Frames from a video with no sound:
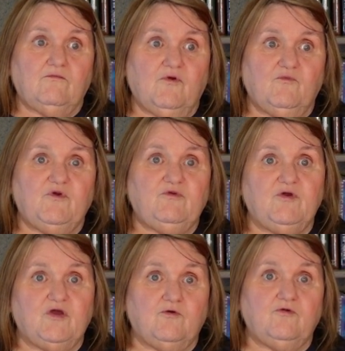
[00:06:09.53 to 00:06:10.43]
when we
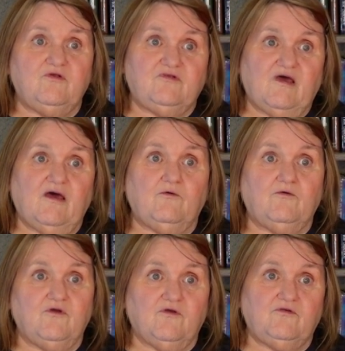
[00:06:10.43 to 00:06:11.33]
would go to
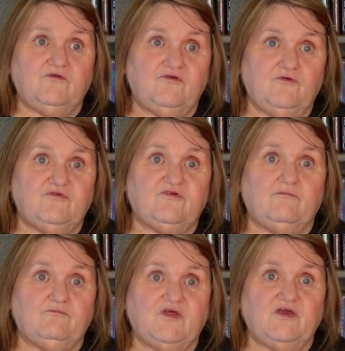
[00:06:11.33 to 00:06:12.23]
town or do
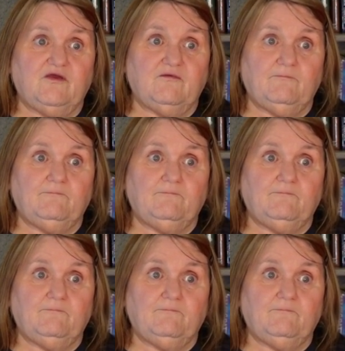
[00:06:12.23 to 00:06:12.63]
something.